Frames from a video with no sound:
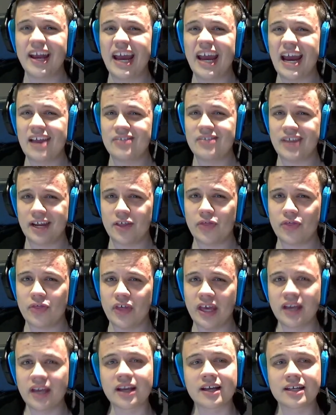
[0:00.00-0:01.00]
and that I
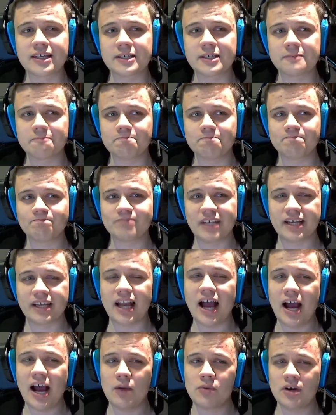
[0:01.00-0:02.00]
think, like
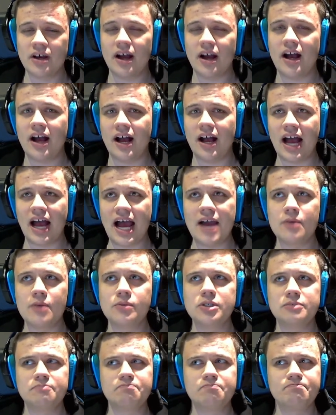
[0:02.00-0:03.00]

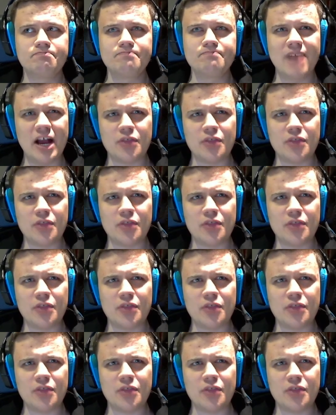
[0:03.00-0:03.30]
I